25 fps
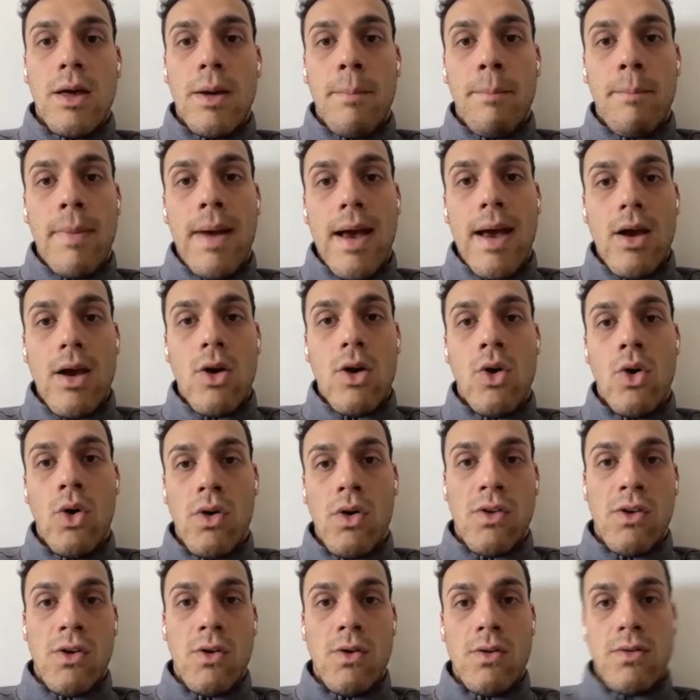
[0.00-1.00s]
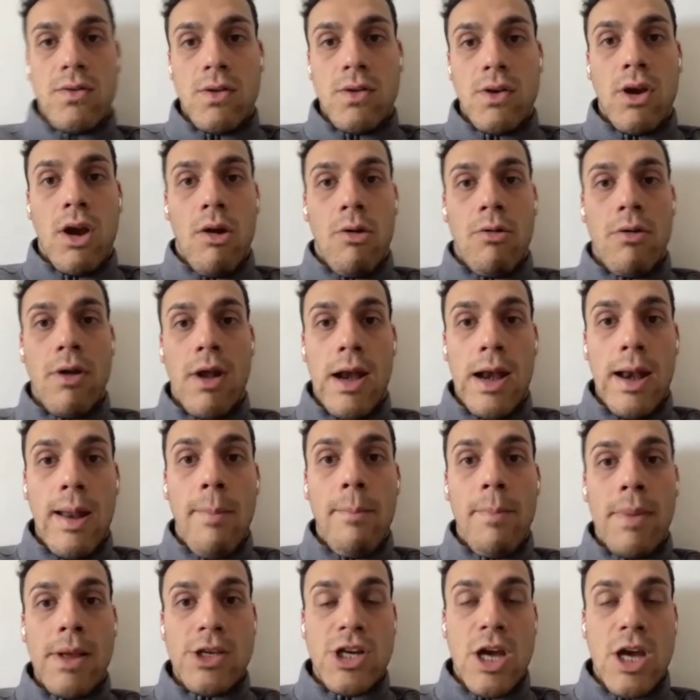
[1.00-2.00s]
Matt Horton, who's the current
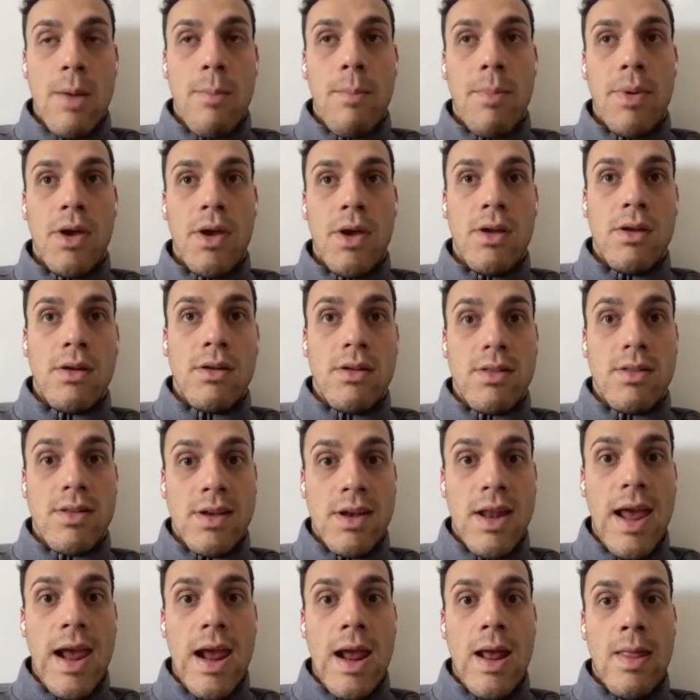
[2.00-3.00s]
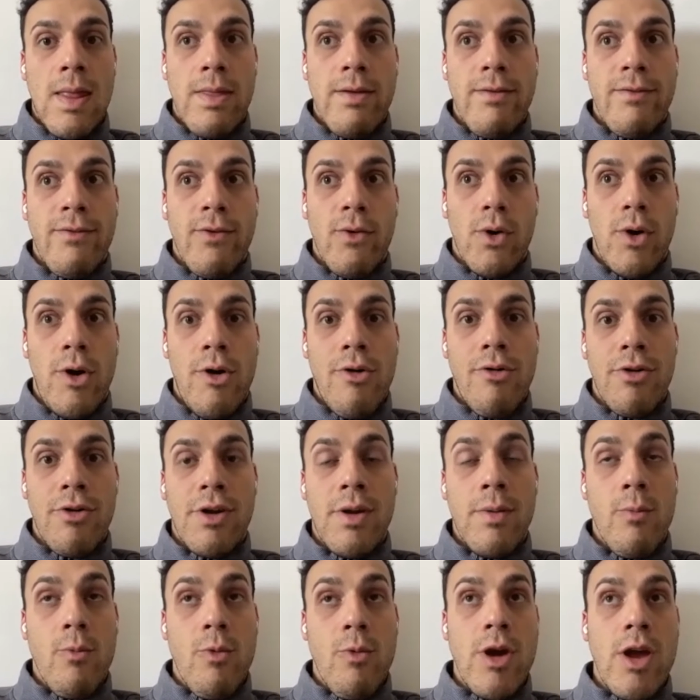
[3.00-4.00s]
Olympic champion today in the 400
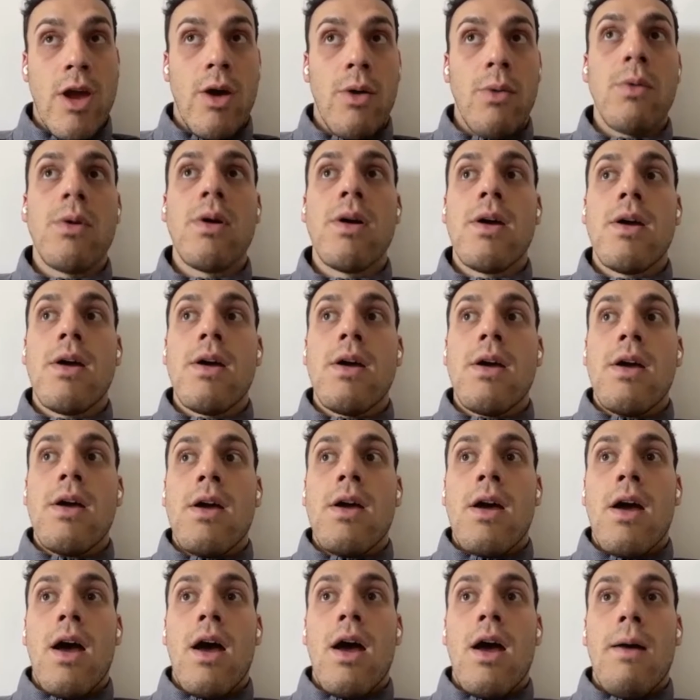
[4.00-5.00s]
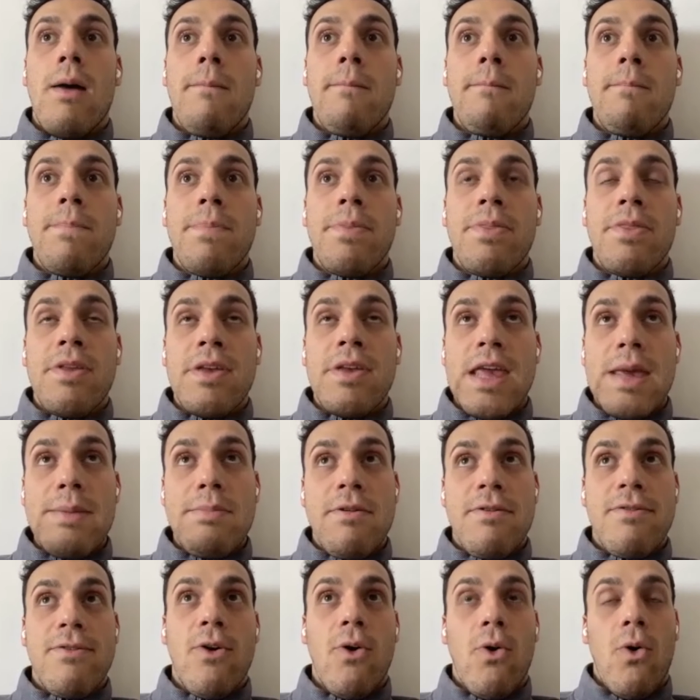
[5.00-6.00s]
in Rio, the year
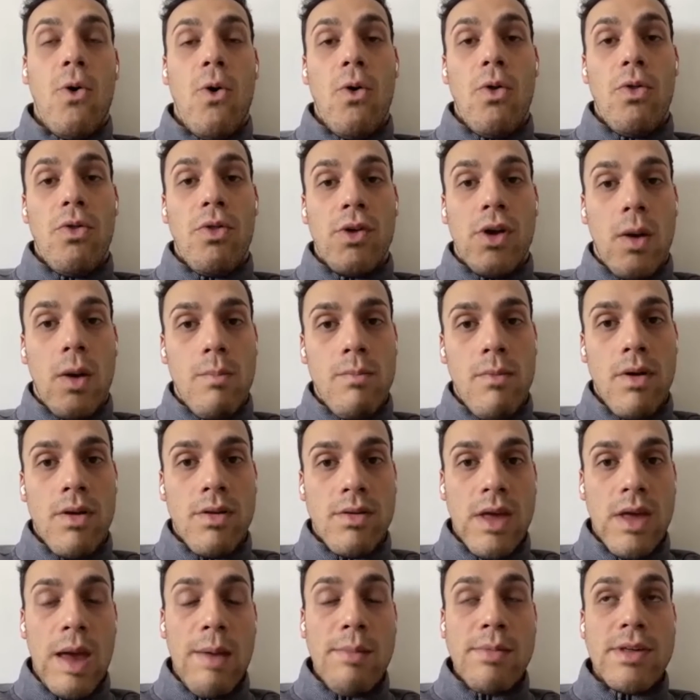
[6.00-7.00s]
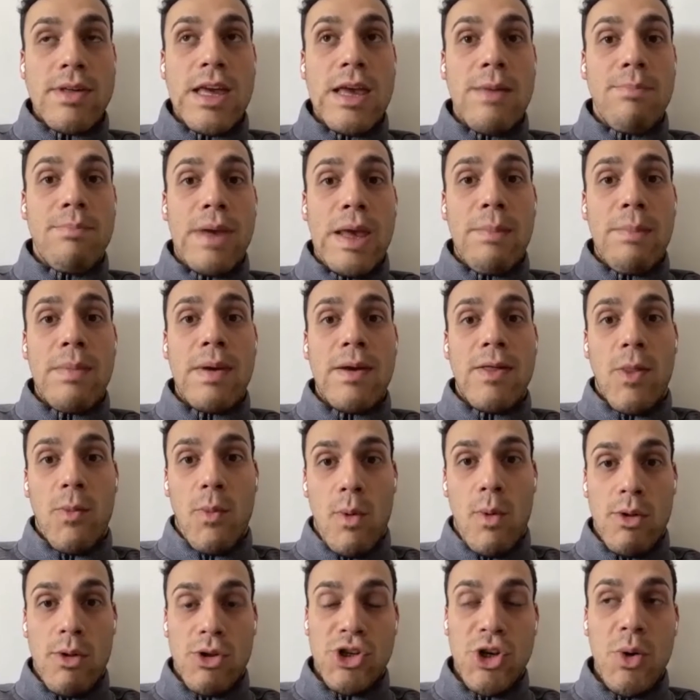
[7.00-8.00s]
before the Commonwealth Games, he beat me at the
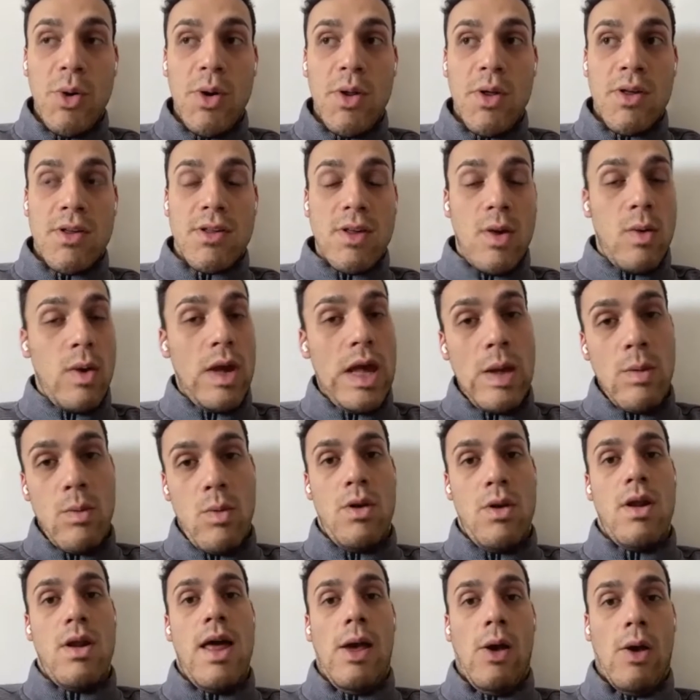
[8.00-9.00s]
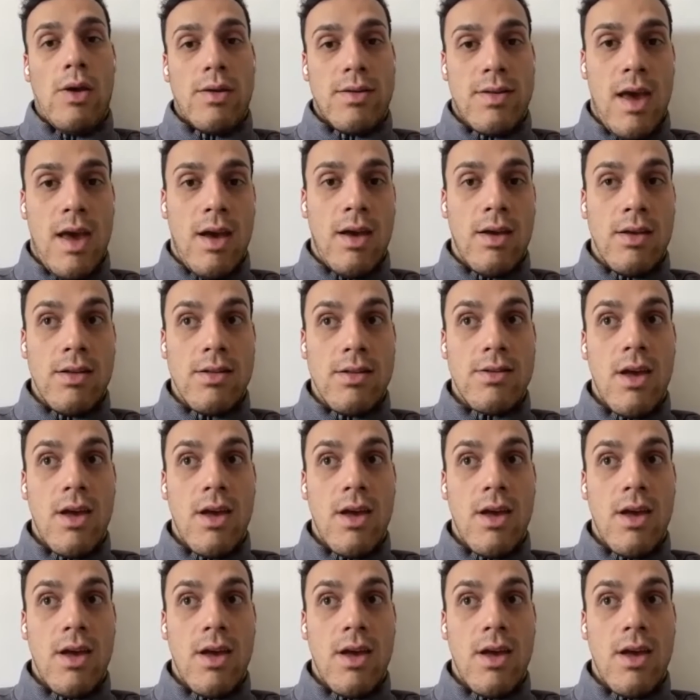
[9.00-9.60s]
Pool Juniors, so he won, I got second.